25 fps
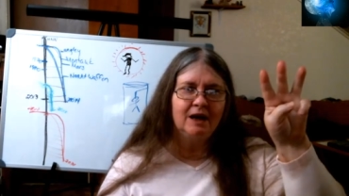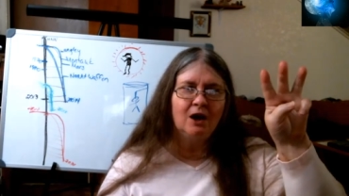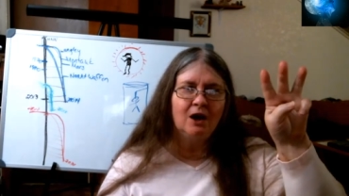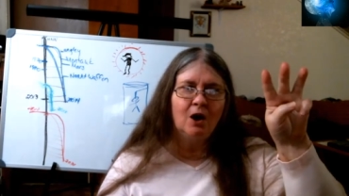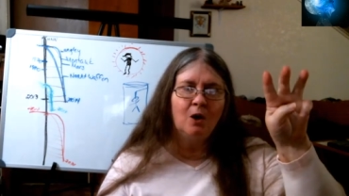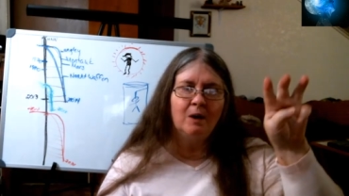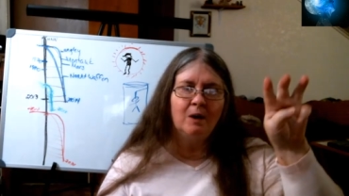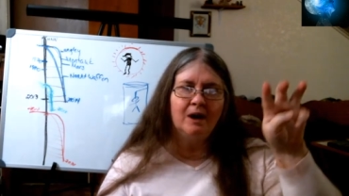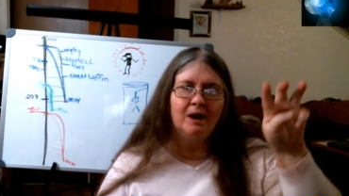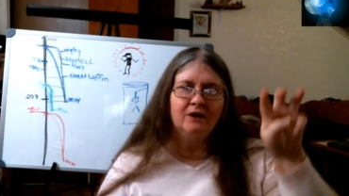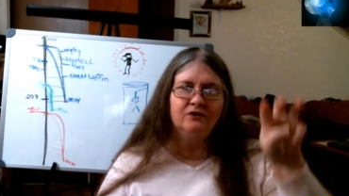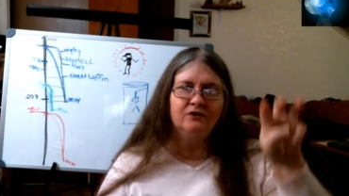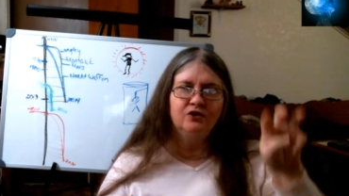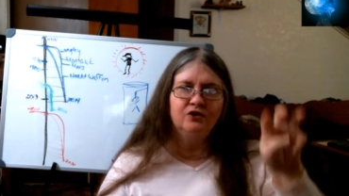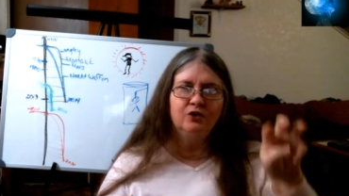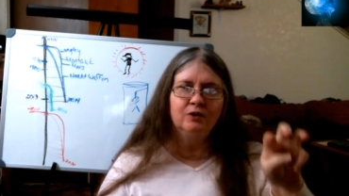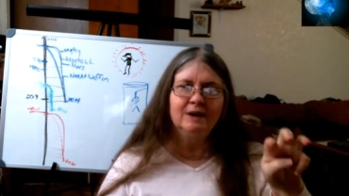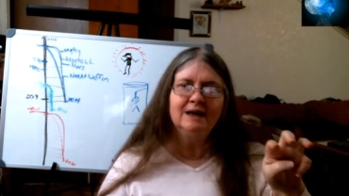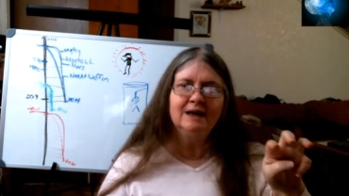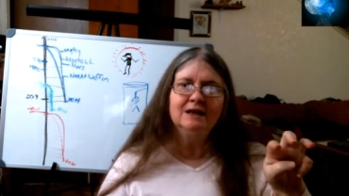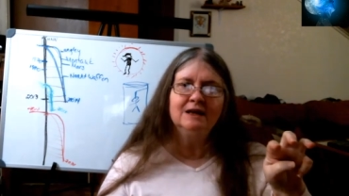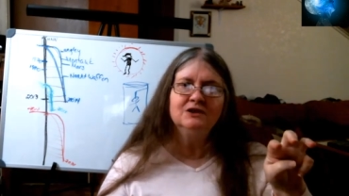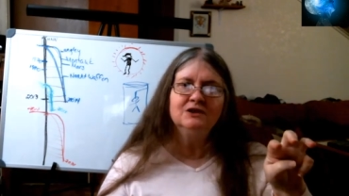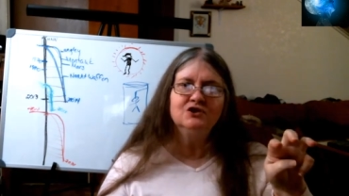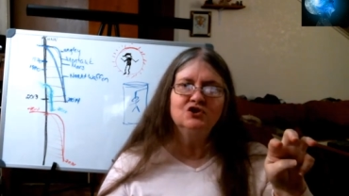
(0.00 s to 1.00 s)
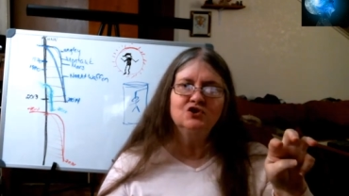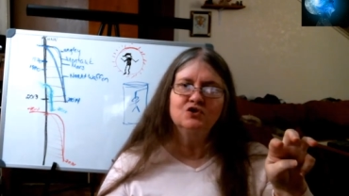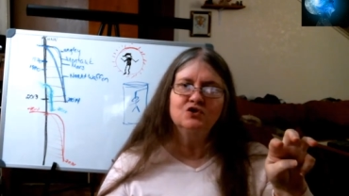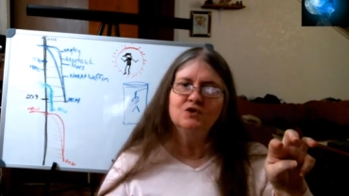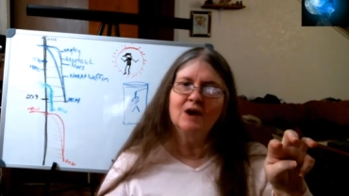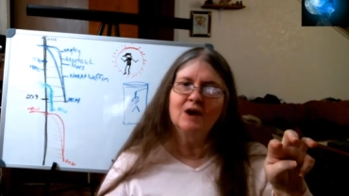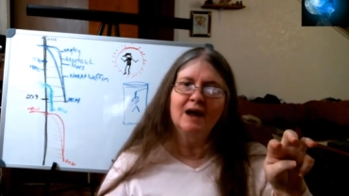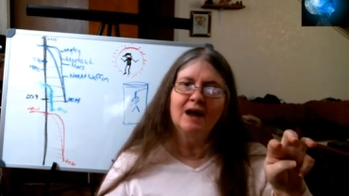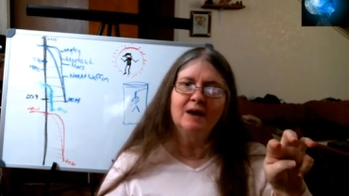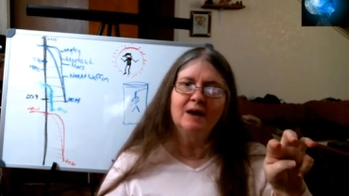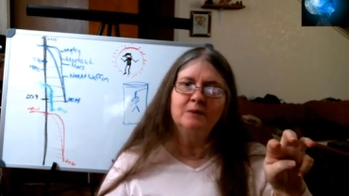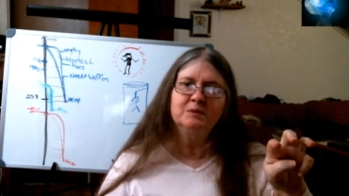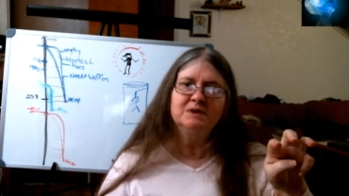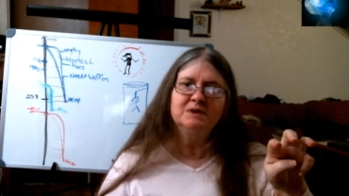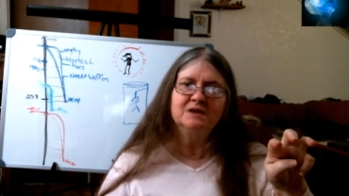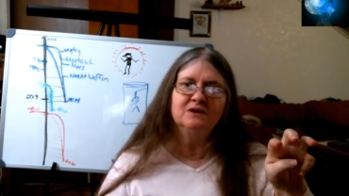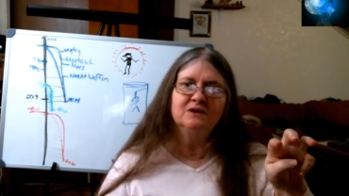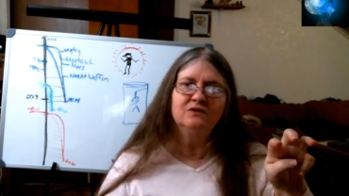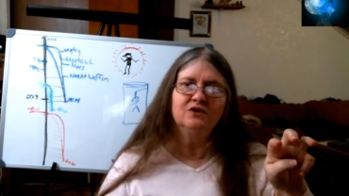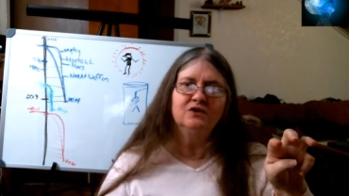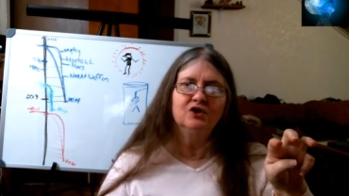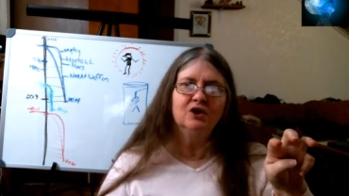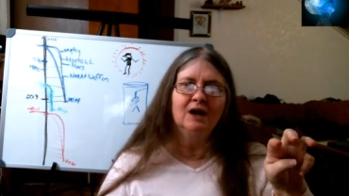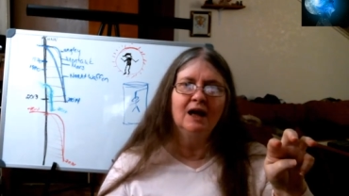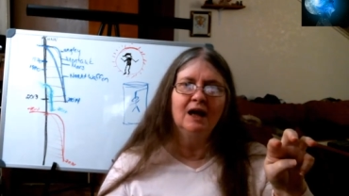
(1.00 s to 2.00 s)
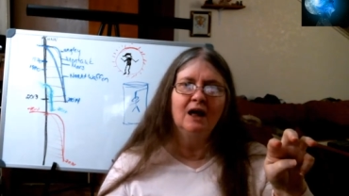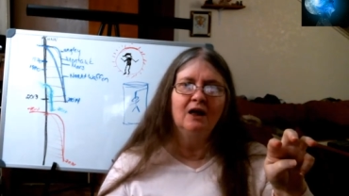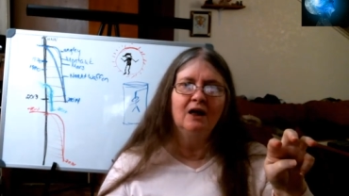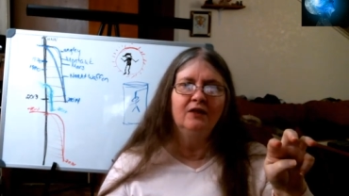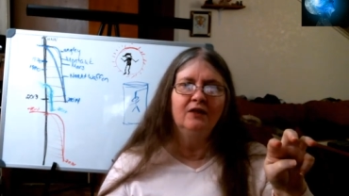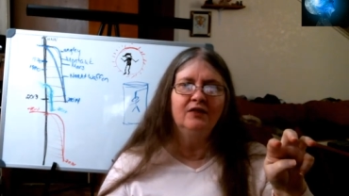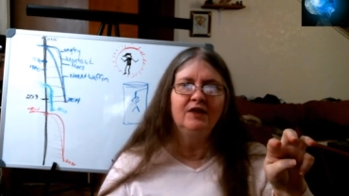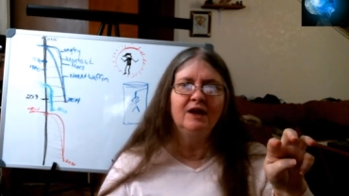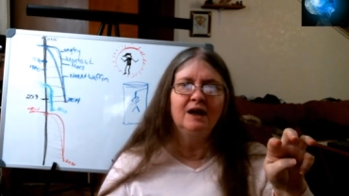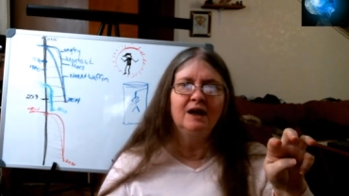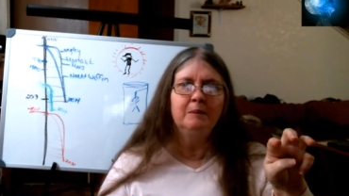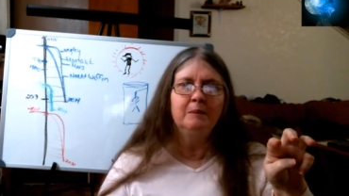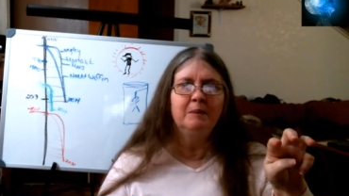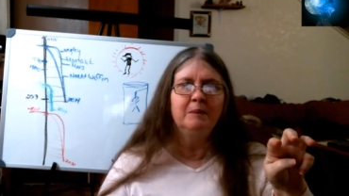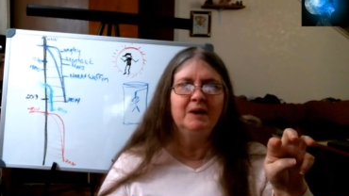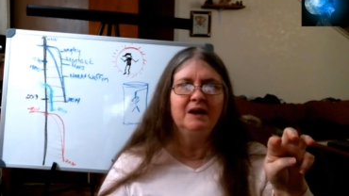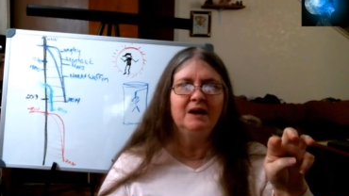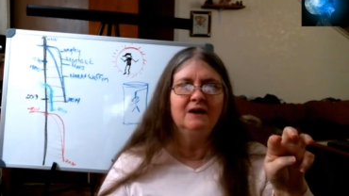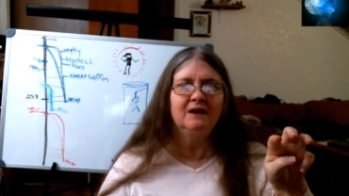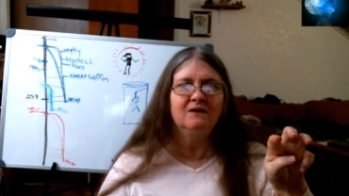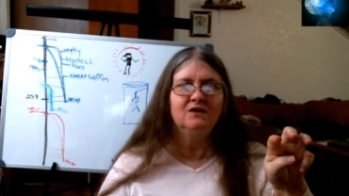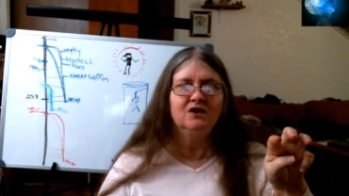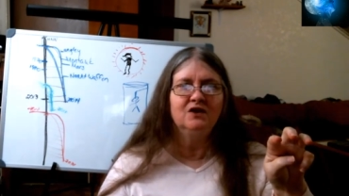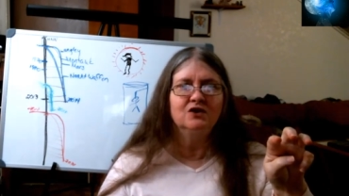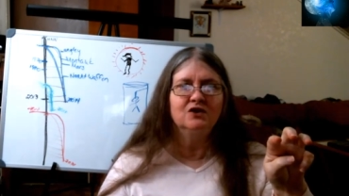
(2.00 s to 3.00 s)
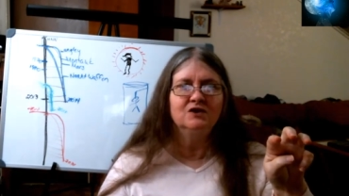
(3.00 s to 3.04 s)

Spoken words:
trio of green stripes if you're healthy,